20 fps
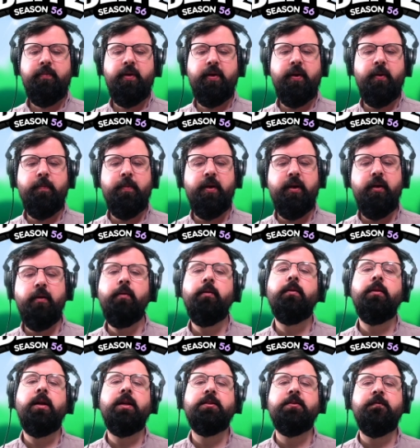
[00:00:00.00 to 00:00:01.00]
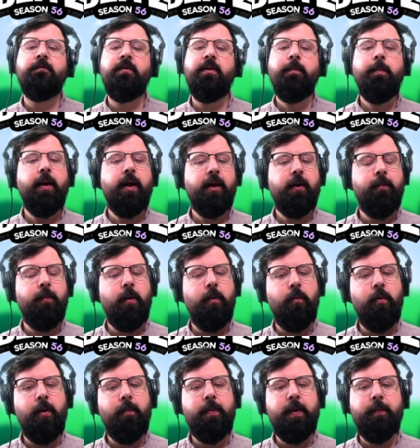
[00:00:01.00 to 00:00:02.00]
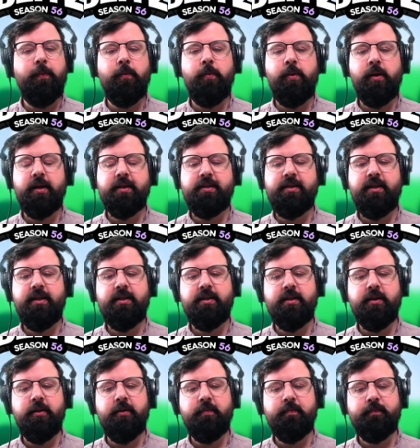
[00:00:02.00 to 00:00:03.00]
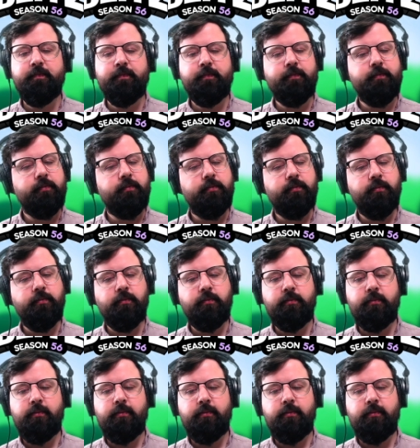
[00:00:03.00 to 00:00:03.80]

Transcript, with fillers: But I've been hearing lots of feedback about what people want to see, so. I